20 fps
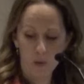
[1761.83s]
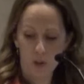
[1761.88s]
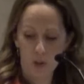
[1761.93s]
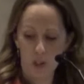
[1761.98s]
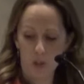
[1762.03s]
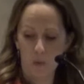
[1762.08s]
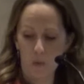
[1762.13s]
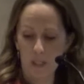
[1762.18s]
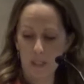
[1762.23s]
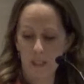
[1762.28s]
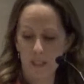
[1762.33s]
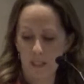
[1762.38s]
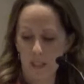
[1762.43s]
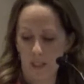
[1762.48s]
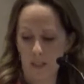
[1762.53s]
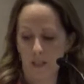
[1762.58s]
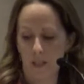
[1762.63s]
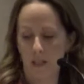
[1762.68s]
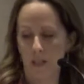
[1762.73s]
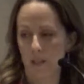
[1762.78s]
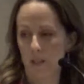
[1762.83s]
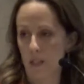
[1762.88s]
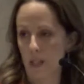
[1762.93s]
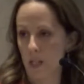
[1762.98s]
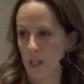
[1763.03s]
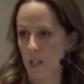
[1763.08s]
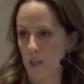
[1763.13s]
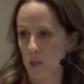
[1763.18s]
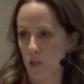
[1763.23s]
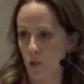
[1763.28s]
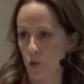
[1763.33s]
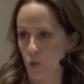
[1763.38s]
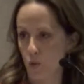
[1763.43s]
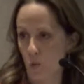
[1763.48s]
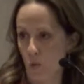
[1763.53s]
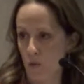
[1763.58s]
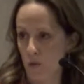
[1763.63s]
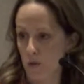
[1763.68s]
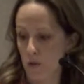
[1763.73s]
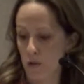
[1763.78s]
she would insist on sitting in the
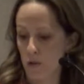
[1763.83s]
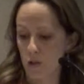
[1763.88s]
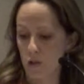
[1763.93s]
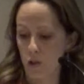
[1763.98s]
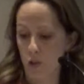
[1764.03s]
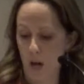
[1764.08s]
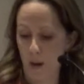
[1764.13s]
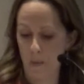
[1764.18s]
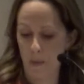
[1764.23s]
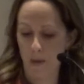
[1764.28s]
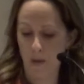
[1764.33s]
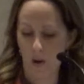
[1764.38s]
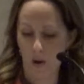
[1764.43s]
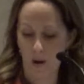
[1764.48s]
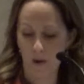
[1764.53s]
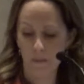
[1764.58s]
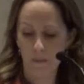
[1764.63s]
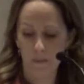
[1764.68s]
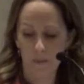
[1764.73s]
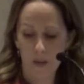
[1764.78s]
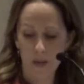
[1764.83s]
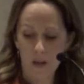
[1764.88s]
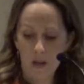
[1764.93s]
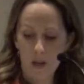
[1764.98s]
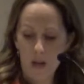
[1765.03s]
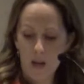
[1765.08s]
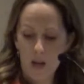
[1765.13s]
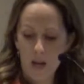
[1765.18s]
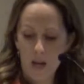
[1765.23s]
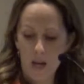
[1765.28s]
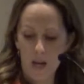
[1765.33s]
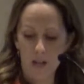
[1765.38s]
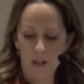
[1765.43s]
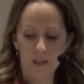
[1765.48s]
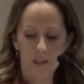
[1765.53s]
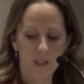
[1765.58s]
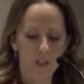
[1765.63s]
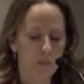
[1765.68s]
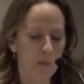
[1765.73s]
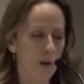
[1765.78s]
stroller or the shopping cart. And
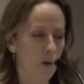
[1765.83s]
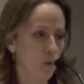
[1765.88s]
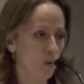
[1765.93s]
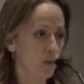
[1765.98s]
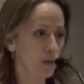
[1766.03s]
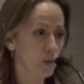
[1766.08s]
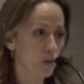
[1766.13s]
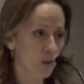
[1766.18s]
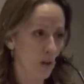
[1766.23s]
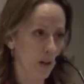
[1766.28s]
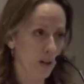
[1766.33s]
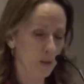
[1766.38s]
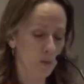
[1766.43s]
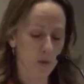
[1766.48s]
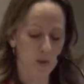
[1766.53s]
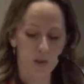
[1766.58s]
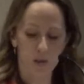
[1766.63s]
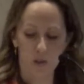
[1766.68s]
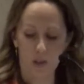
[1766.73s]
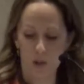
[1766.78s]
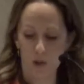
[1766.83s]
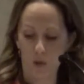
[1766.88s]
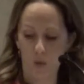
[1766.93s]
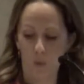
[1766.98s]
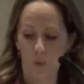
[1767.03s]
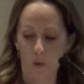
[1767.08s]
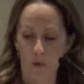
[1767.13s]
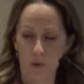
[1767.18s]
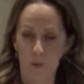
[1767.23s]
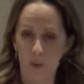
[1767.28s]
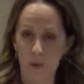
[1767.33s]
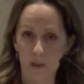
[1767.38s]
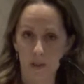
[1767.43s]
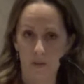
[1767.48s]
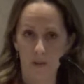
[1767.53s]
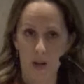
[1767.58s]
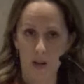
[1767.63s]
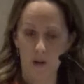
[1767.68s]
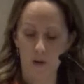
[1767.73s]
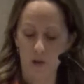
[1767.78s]
since my oldest child was such a whirlwind
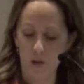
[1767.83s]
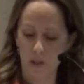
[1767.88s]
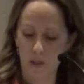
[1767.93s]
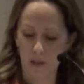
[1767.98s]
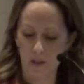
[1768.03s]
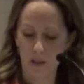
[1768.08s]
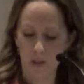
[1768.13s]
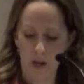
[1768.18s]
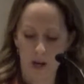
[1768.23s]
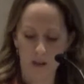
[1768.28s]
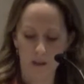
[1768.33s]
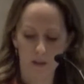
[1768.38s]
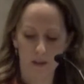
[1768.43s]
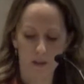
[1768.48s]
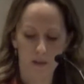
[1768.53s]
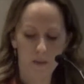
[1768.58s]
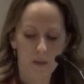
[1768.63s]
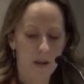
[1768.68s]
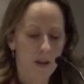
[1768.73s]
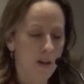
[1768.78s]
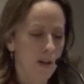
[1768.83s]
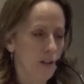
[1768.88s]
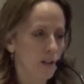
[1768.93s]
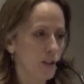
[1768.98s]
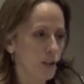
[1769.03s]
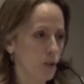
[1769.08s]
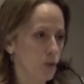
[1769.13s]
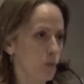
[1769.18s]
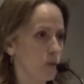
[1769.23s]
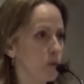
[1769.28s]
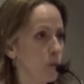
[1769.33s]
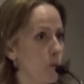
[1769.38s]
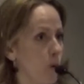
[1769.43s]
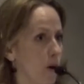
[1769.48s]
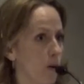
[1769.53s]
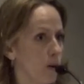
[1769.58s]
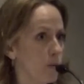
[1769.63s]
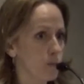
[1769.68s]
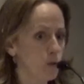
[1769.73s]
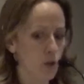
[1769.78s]
of energy as a toddler, this was a
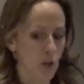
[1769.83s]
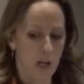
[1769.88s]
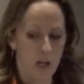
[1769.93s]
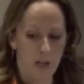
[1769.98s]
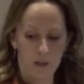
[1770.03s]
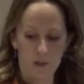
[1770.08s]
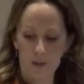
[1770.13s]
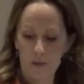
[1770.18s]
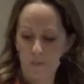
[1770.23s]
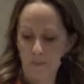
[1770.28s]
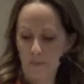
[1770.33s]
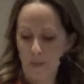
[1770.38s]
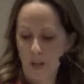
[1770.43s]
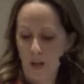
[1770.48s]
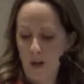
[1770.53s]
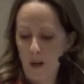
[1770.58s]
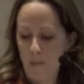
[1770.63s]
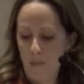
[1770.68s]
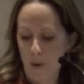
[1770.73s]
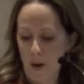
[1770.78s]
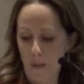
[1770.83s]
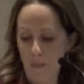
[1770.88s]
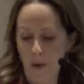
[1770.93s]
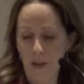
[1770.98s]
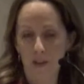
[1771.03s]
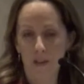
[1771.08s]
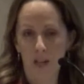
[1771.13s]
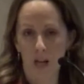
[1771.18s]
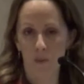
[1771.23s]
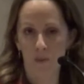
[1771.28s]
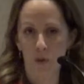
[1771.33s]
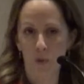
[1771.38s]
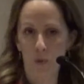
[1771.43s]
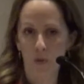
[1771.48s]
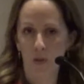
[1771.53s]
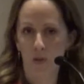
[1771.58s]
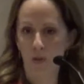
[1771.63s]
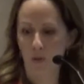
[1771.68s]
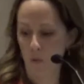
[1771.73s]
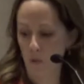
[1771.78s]
welcome change. But by the time she
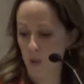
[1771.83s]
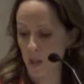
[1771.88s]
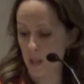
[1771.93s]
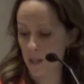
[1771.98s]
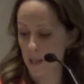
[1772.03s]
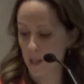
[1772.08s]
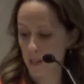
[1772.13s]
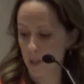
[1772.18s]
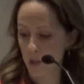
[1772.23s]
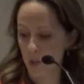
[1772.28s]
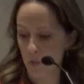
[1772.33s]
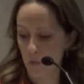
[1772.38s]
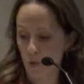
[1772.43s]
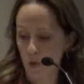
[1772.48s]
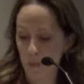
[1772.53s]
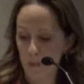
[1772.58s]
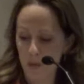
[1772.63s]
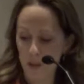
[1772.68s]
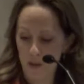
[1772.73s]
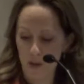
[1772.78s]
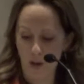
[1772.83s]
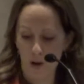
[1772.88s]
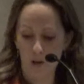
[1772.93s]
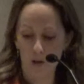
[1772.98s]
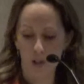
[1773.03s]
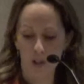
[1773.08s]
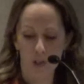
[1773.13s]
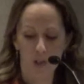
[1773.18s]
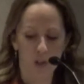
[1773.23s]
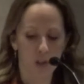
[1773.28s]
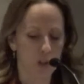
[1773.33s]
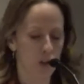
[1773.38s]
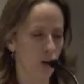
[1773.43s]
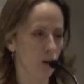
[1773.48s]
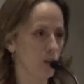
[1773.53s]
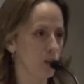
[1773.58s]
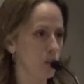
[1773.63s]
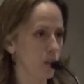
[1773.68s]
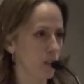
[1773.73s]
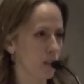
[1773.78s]
was 3, the extreme lethargy just
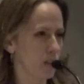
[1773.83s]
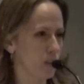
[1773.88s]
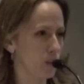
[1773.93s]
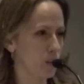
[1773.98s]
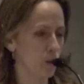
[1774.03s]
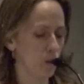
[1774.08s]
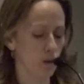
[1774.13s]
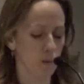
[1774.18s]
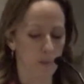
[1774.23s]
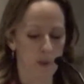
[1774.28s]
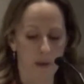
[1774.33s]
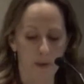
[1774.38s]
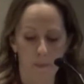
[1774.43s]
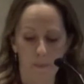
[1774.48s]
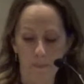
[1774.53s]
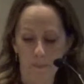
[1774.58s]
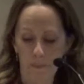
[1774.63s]
started to concern me.